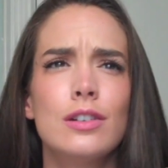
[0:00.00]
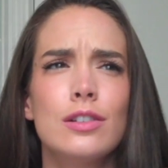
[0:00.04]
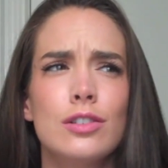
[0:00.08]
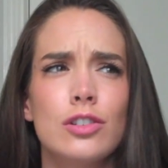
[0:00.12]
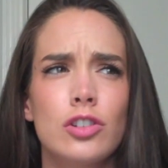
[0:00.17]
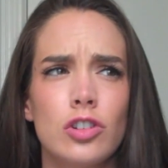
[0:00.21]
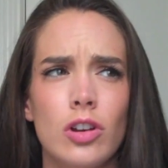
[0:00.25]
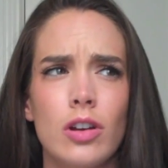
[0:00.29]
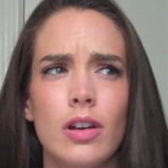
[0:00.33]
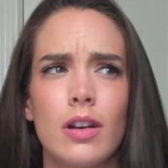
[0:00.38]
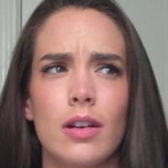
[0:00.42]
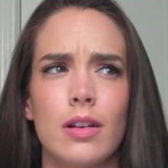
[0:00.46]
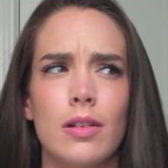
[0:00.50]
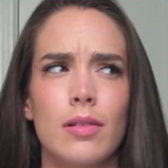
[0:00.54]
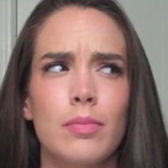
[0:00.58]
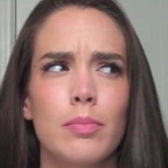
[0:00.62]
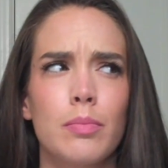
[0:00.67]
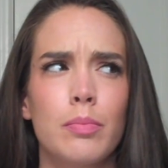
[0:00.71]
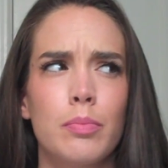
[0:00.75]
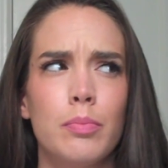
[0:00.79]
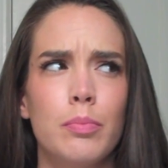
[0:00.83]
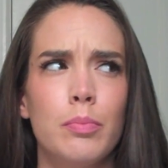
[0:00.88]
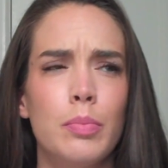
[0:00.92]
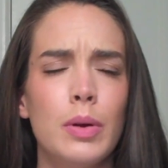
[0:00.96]
Sure,
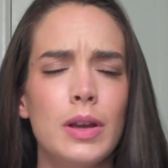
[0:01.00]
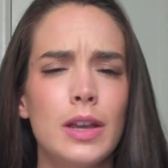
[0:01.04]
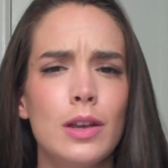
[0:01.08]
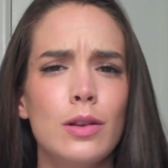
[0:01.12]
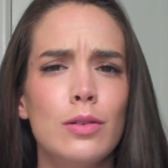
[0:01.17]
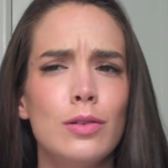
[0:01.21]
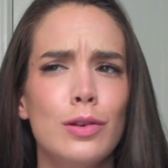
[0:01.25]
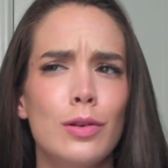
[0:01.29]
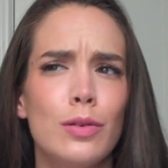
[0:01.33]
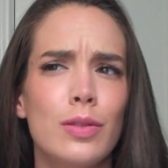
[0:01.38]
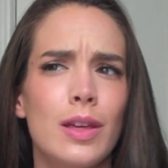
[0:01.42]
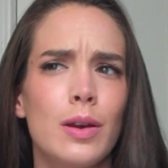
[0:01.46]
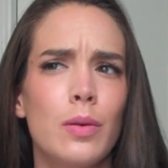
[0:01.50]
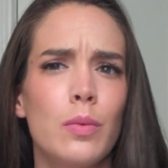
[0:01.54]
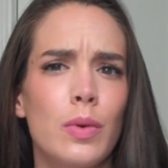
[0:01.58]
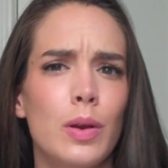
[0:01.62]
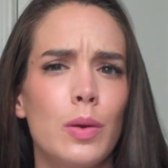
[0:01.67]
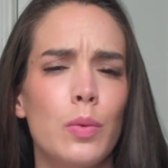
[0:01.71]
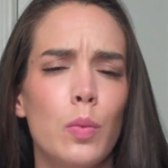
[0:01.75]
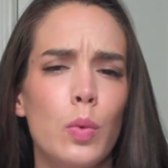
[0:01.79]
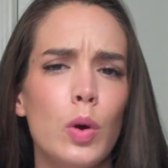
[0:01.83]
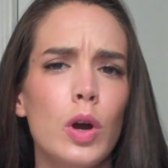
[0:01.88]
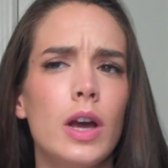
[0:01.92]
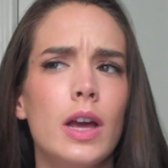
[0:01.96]
but you knew that
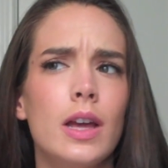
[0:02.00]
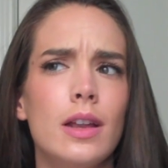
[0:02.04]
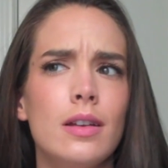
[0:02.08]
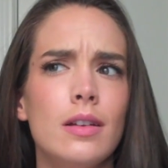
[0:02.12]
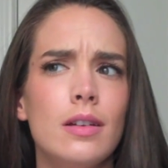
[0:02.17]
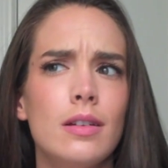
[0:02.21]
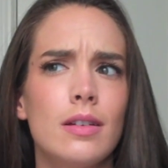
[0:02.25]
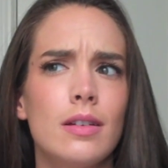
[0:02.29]
we would,